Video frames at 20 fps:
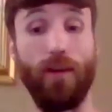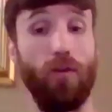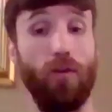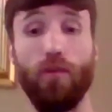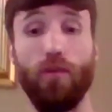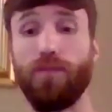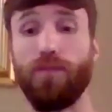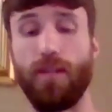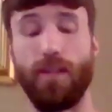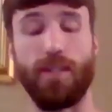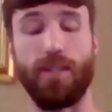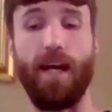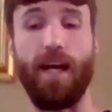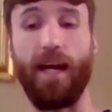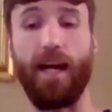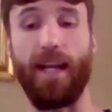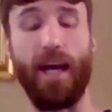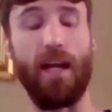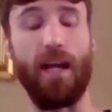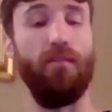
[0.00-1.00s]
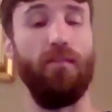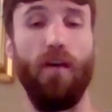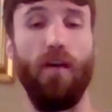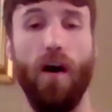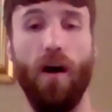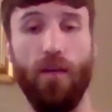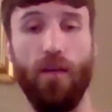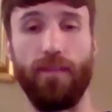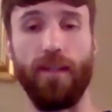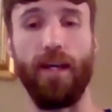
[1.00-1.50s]
I'd love to start getting
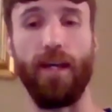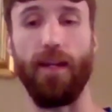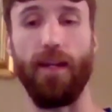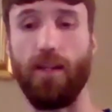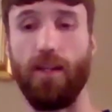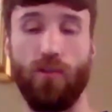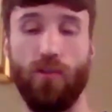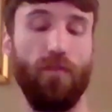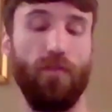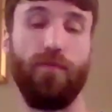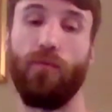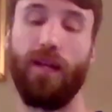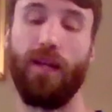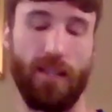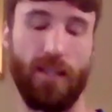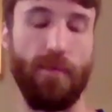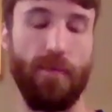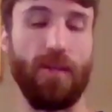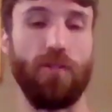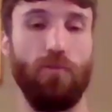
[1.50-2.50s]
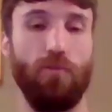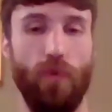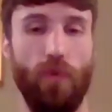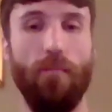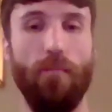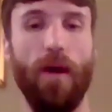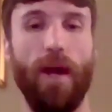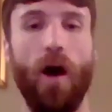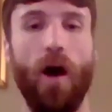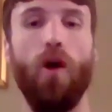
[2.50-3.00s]
involved in and stuff. Well, especially when
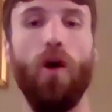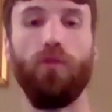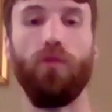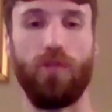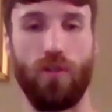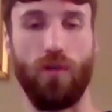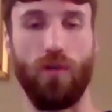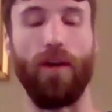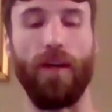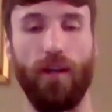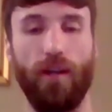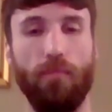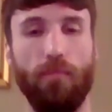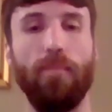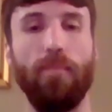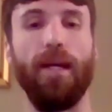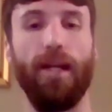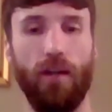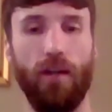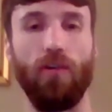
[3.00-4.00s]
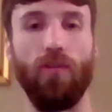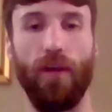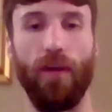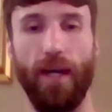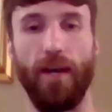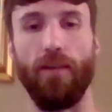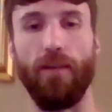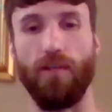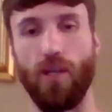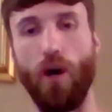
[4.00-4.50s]
my own sort of competing
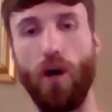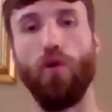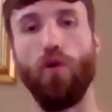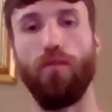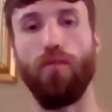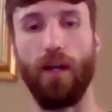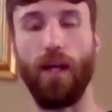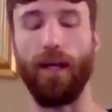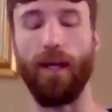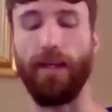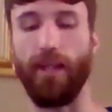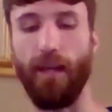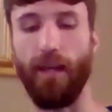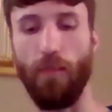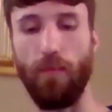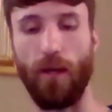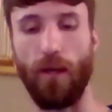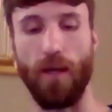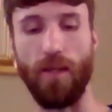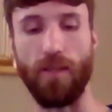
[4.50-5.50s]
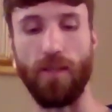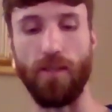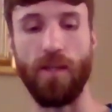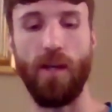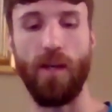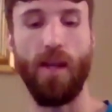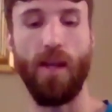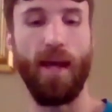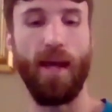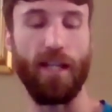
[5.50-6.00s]
career is over, like, you know, because
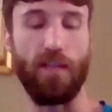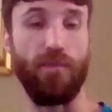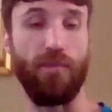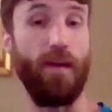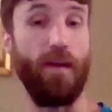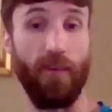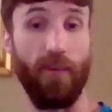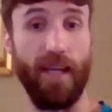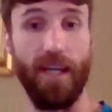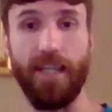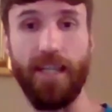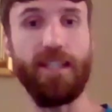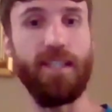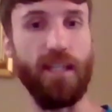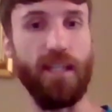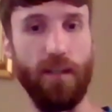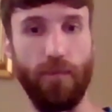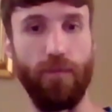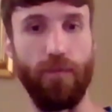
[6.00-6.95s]
it's very easy